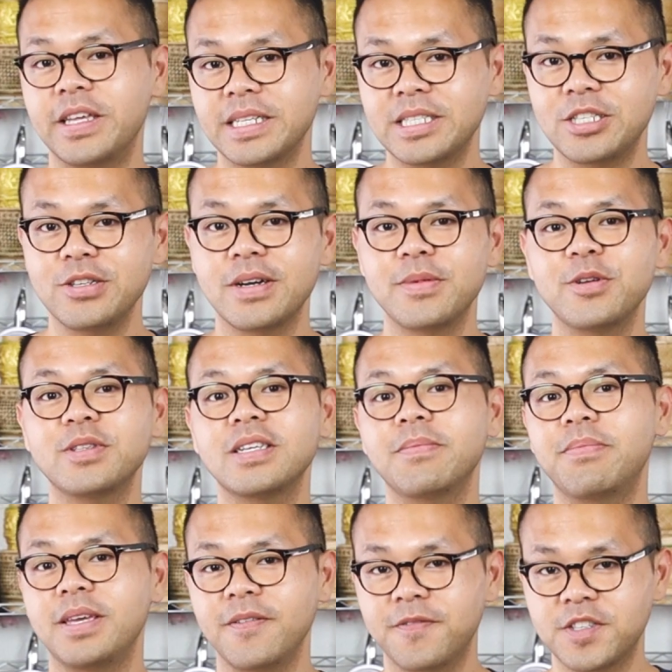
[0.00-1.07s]
this stew, I'm using
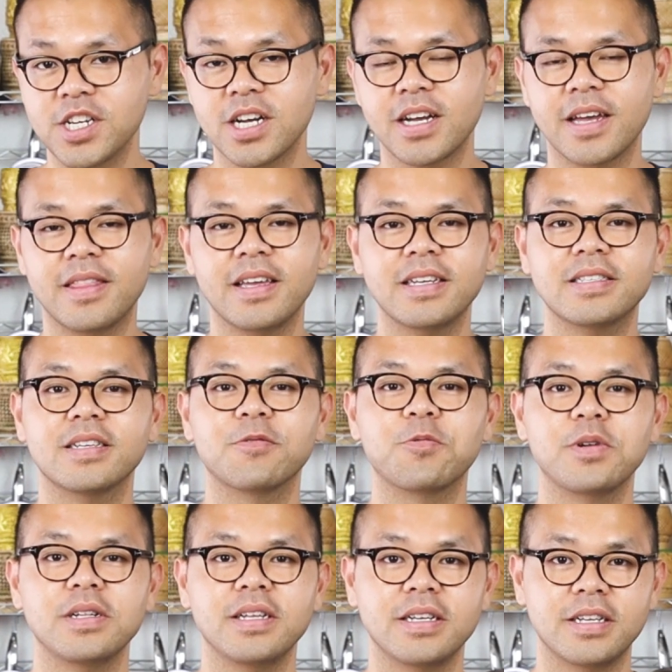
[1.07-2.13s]
beef chuck. I think it's a
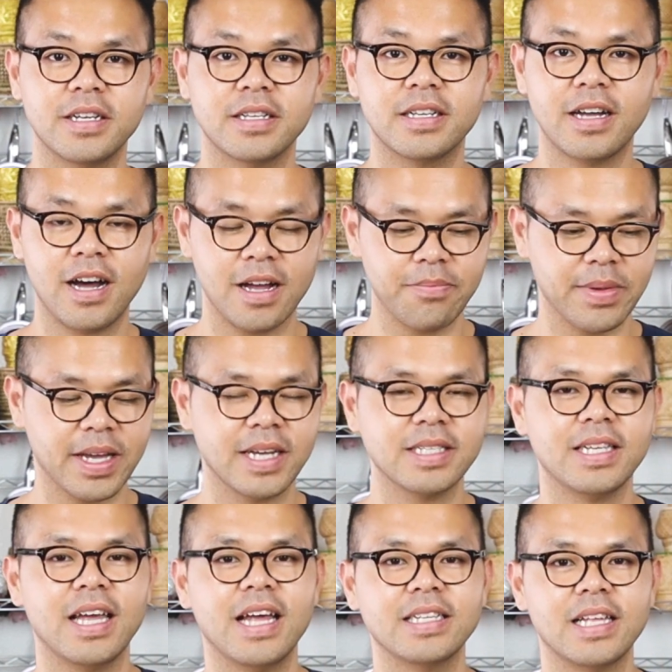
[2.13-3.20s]
really good cut because
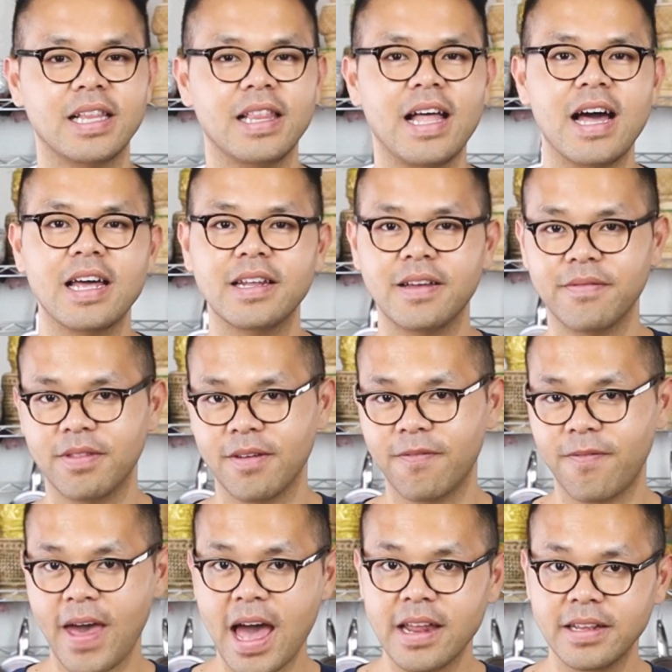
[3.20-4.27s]
it has a lot of the
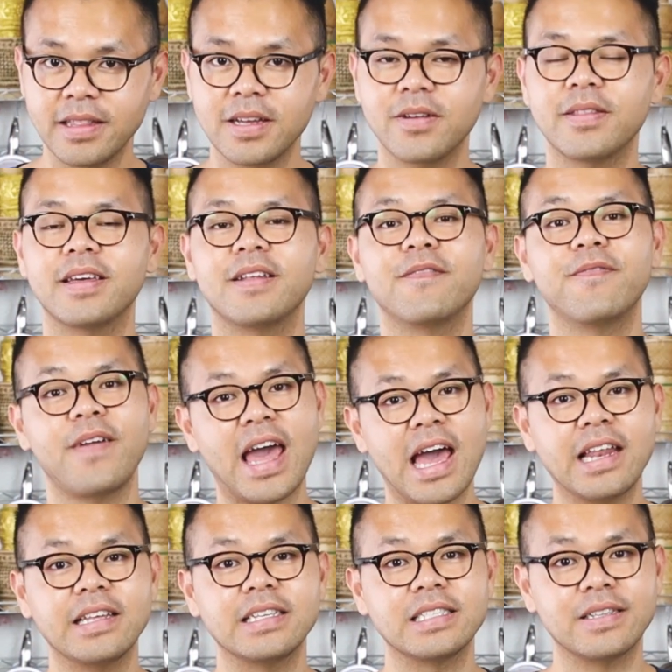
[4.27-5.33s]
fat in there, and that
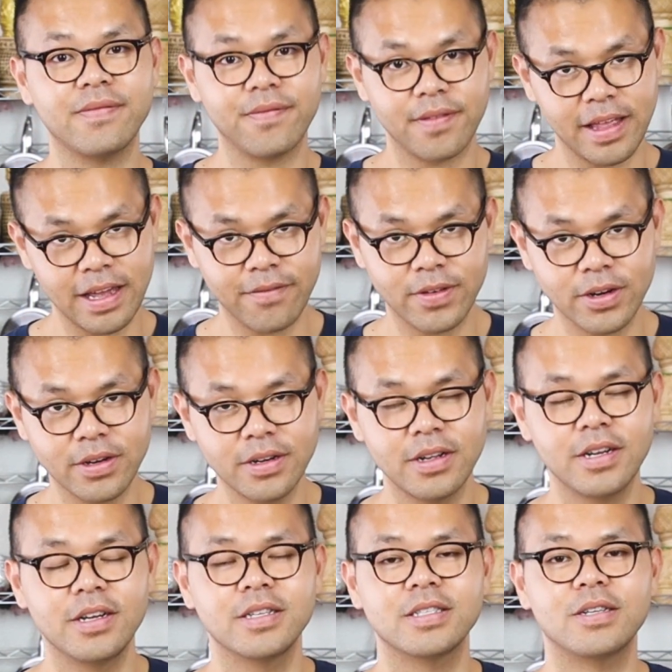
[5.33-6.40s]
fat is flavor.
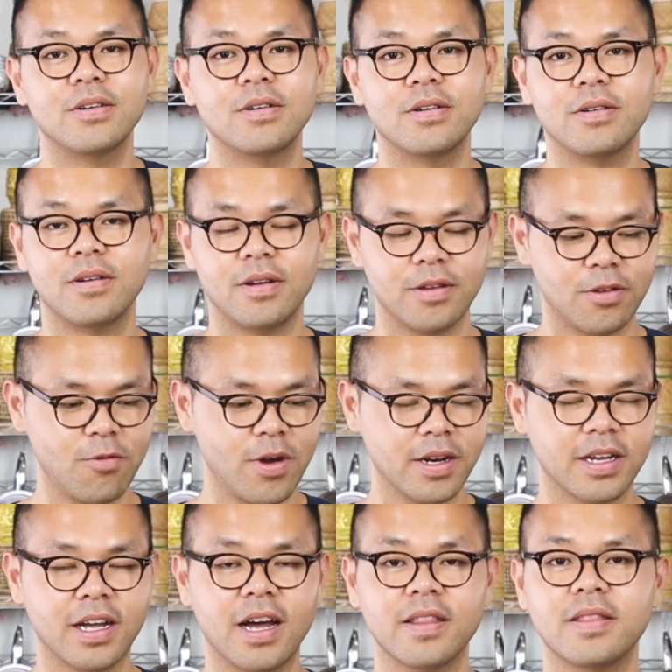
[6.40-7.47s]
So you want
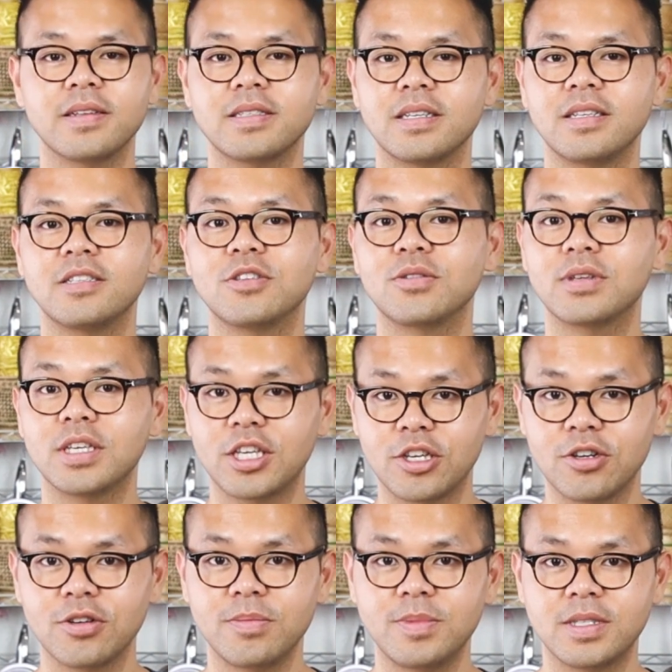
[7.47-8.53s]
to cut this into
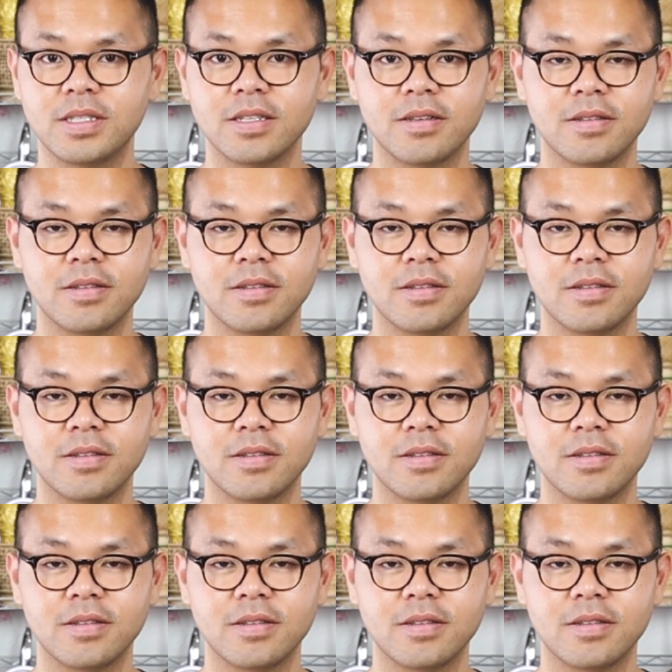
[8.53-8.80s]
cubes.